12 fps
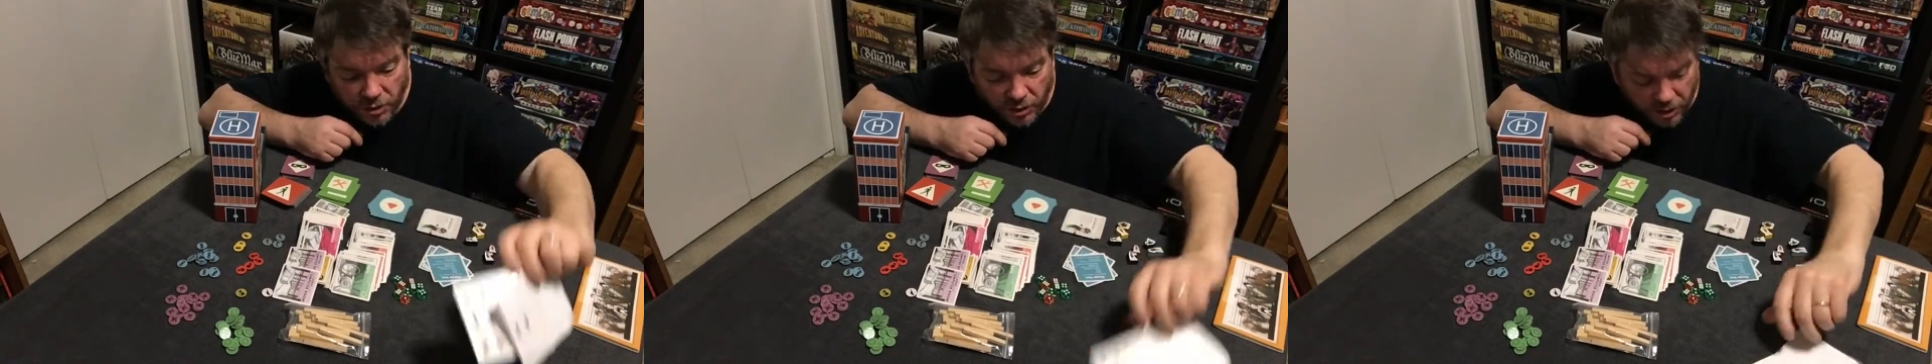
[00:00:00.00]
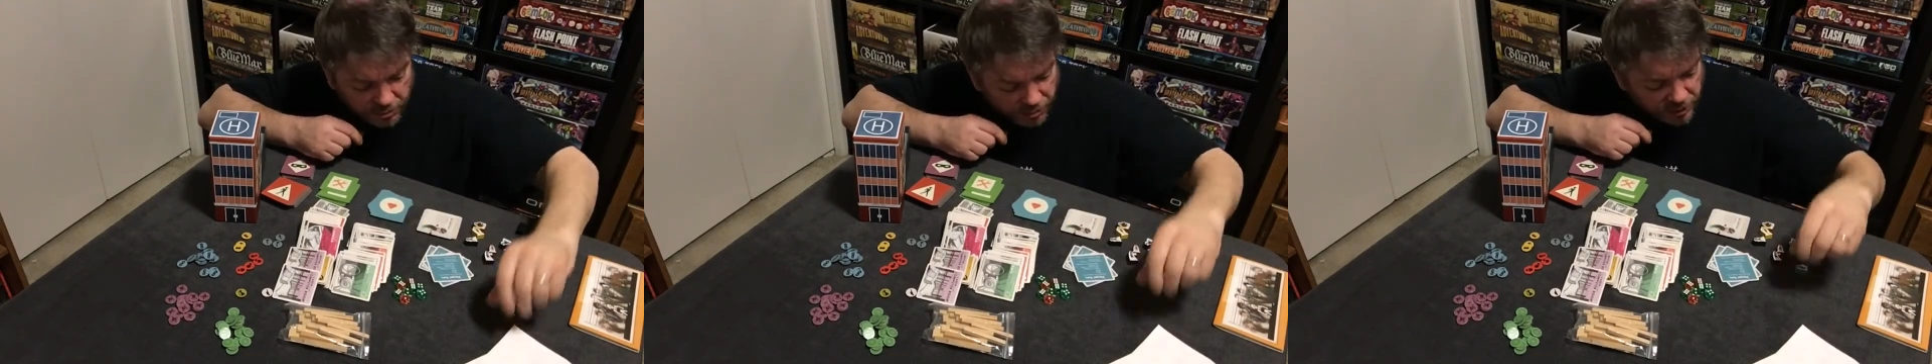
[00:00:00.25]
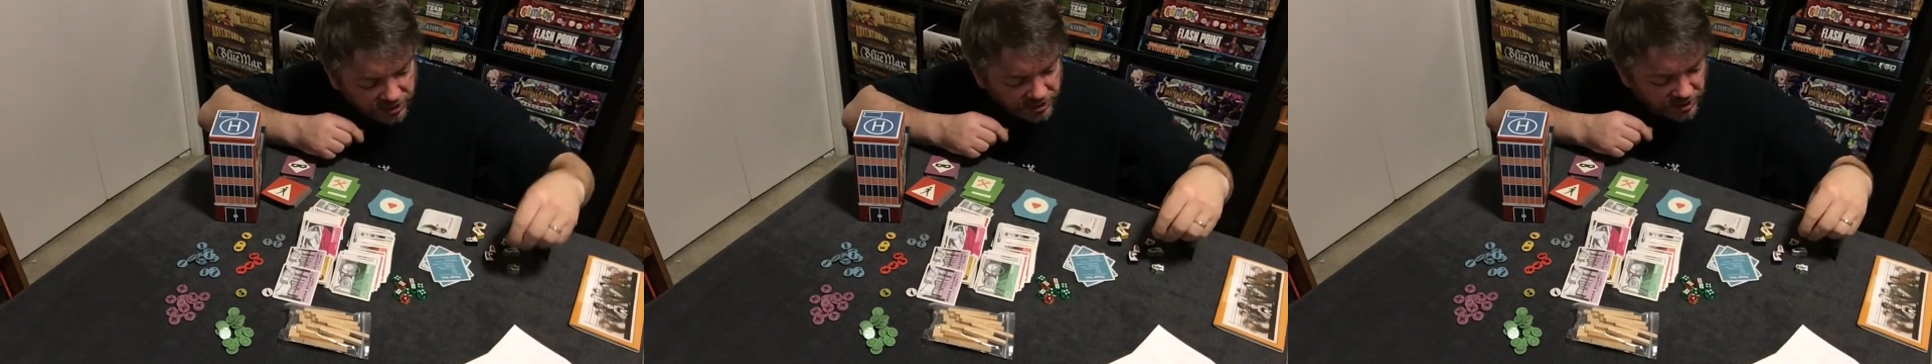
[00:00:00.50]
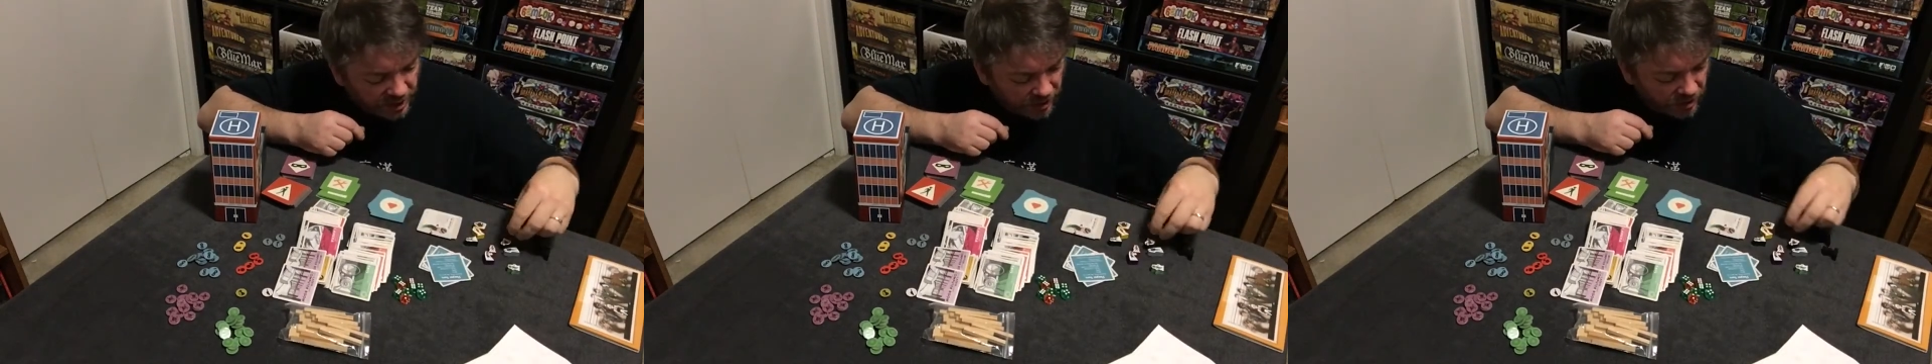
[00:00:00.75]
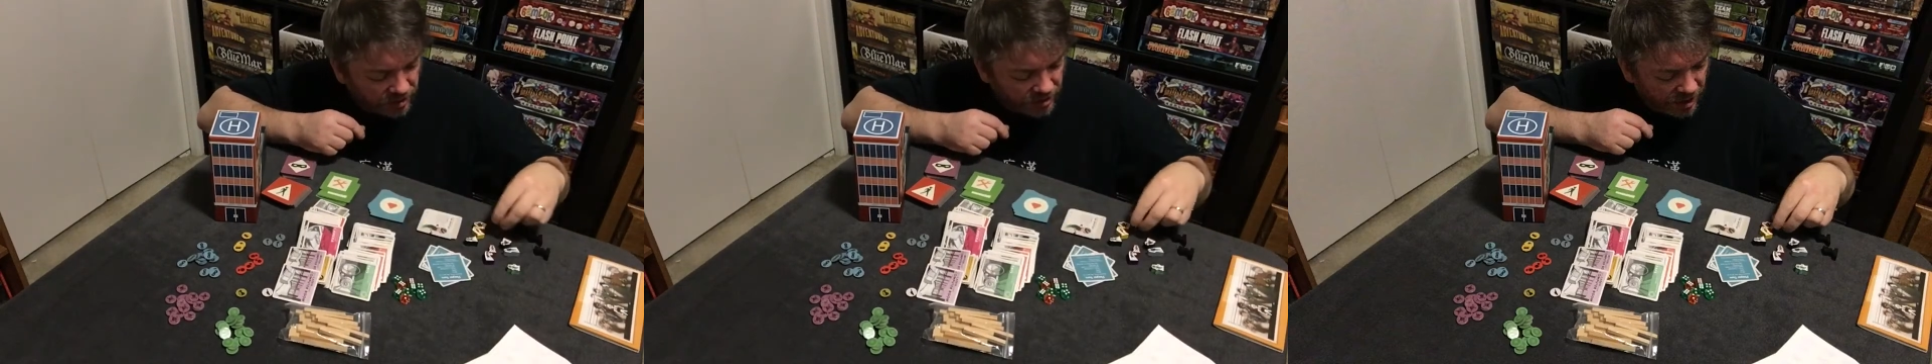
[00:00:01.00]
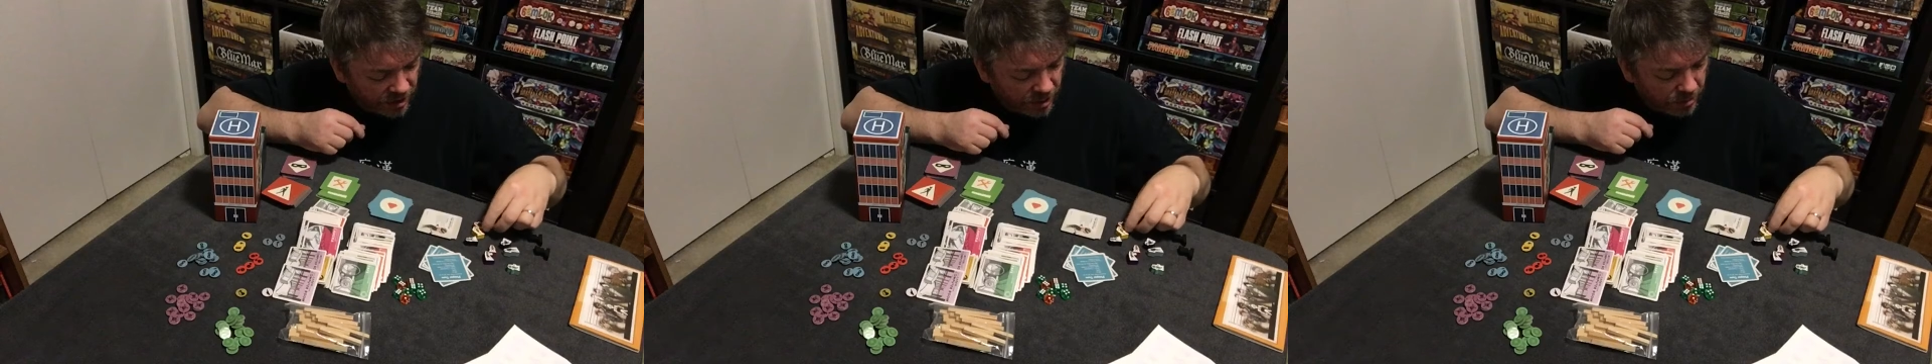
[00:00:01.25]
could put stickers
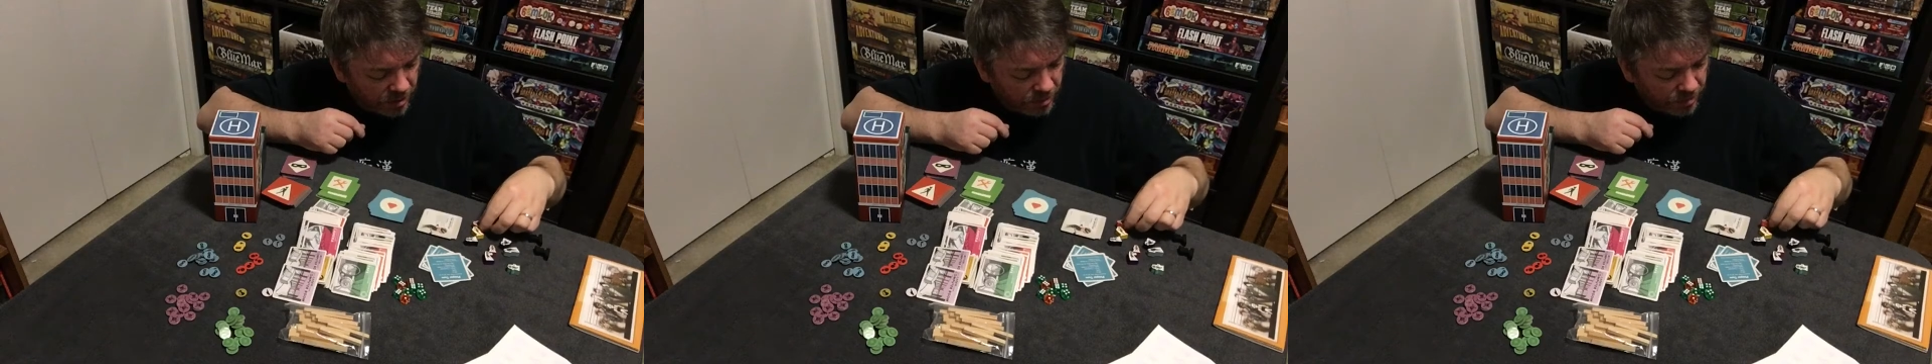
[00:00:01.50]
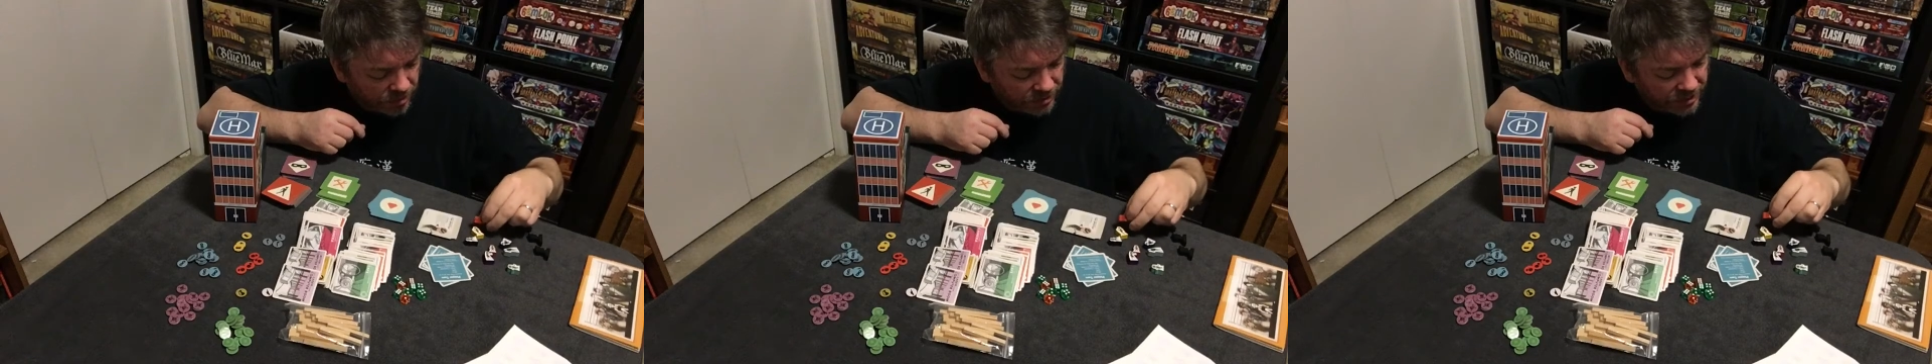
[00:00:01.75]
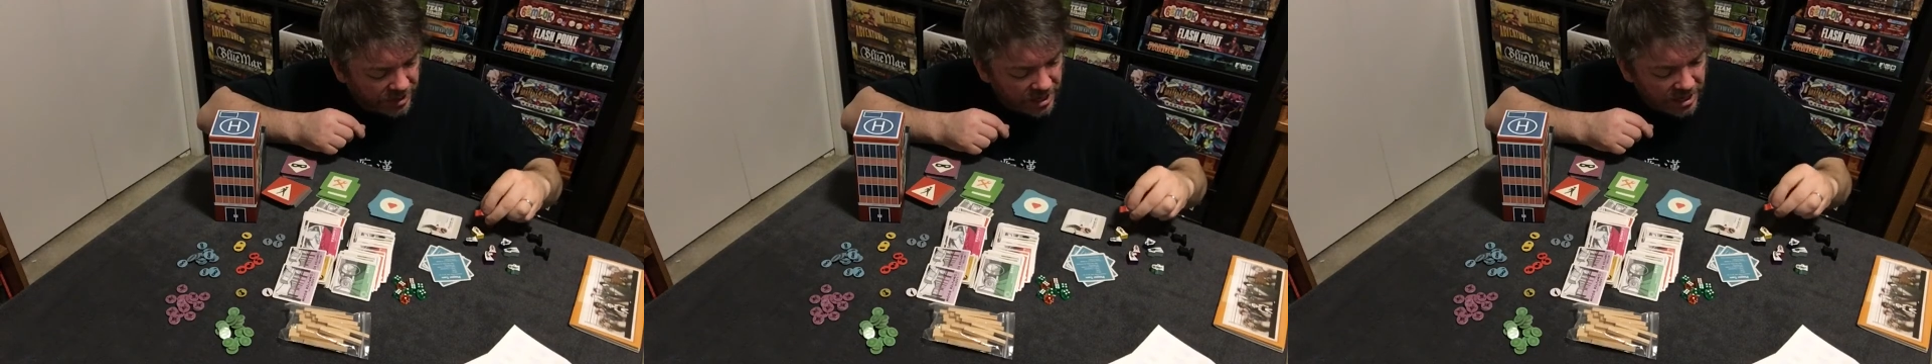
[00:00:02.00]
on the meeples.